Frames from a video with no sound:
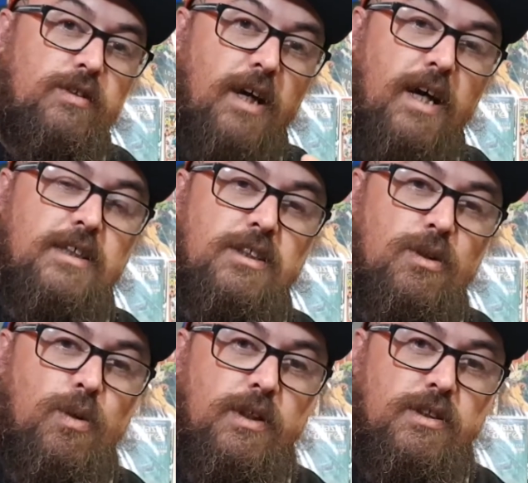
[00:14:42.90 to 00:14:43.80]
ask the
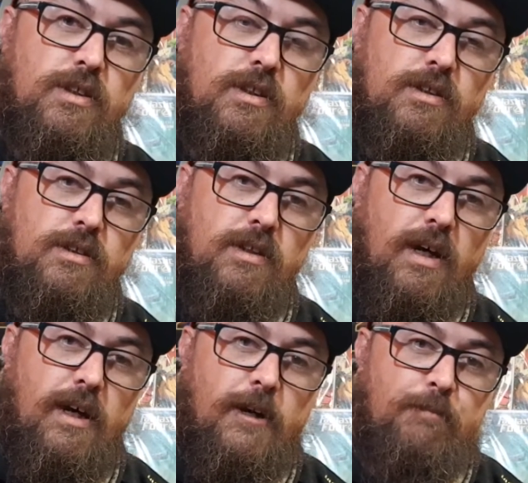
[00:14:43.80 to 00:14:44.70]
questions,
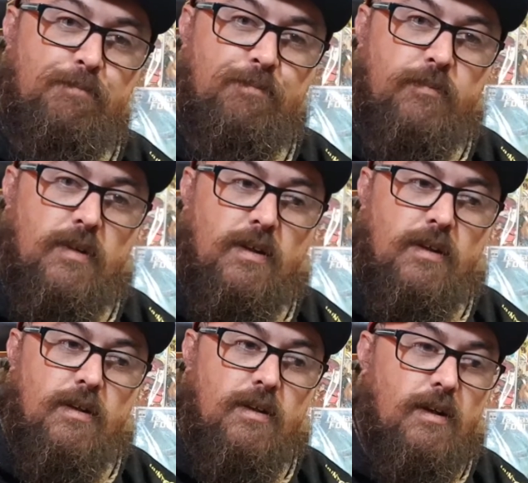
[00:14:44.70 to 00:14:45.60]
and
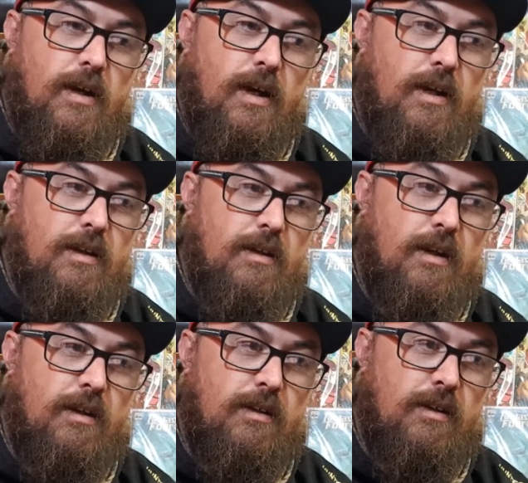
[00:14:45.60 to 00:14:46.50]

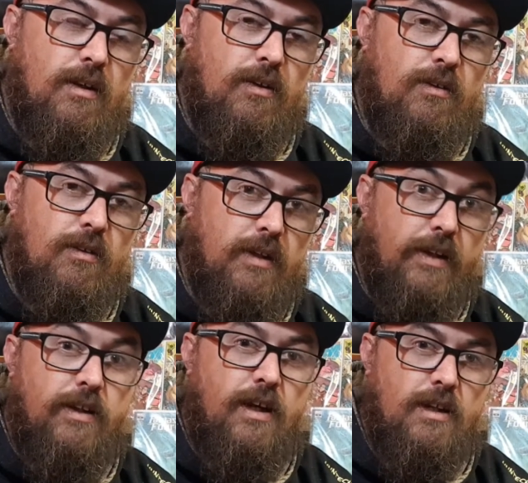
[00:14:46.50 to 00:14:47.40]
you know,
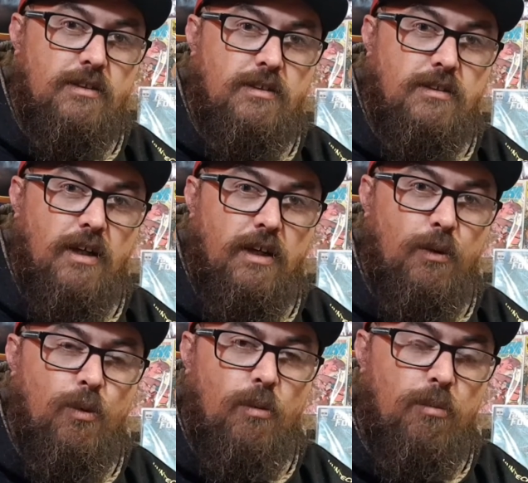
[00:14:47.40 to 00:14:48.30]
get the answers that
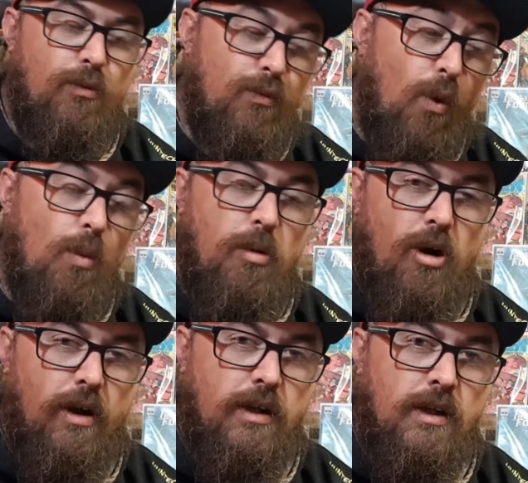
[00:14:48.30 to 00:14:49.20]
you want before
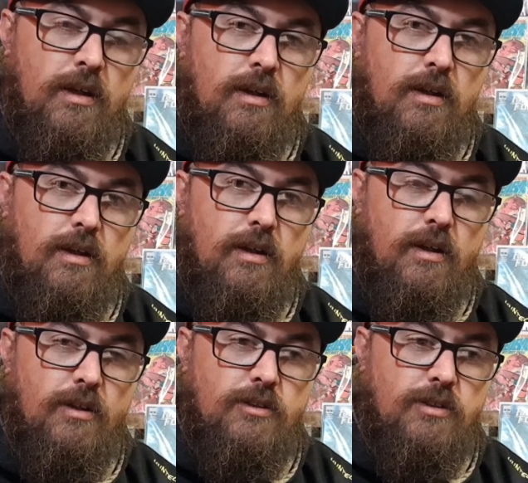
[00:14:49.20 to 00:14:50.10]
buying, you
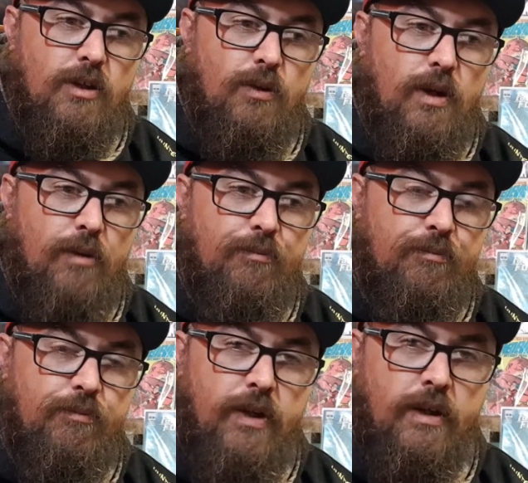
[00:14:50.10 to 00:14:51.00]
know. So
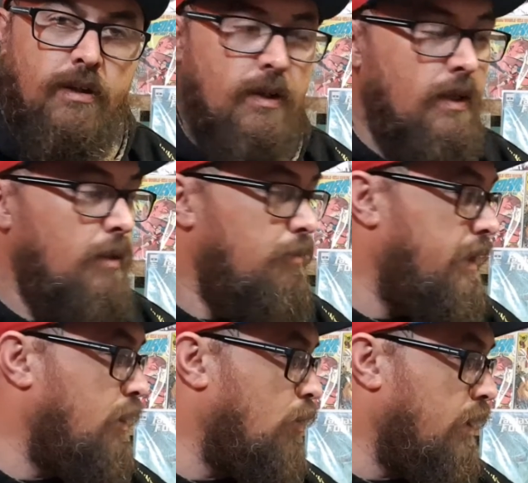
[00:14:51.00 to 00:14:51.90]
yeah,
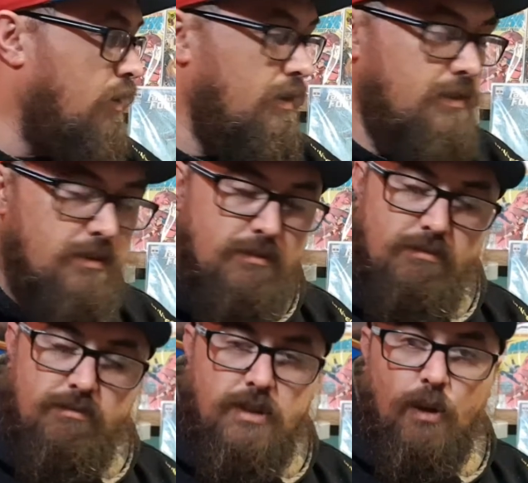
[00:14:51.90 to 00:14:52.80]
but anyway guys,
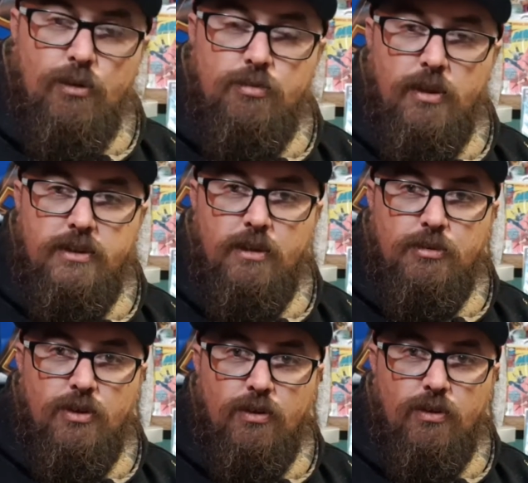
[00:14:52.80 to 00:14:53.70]
that was my
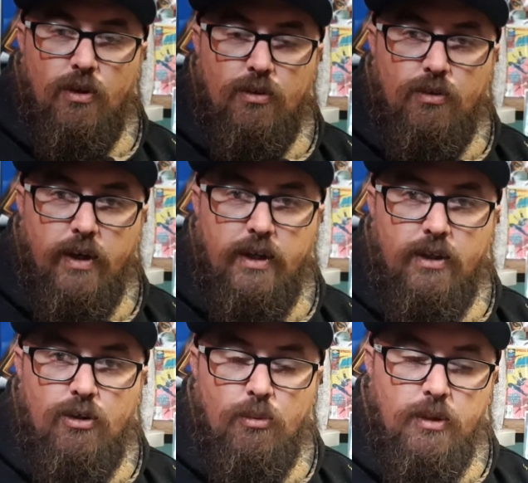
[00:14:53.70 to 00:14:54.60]
tips on
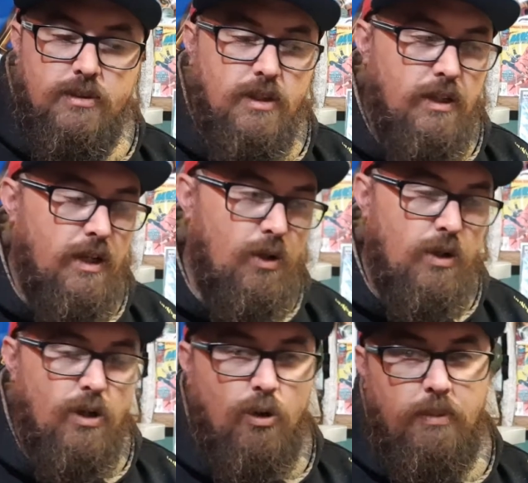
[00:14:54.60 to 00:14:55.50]
grading comics and how I
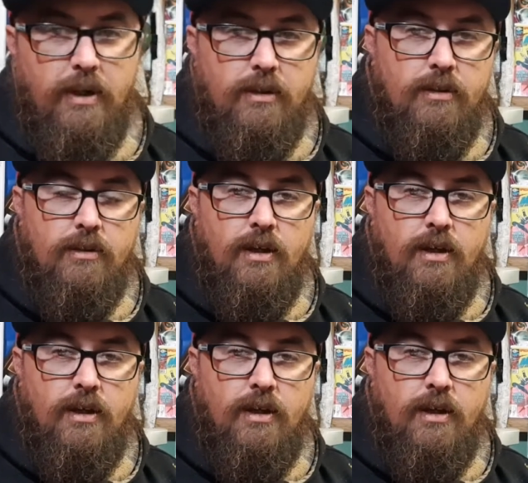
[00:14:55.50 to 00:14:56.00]
go about it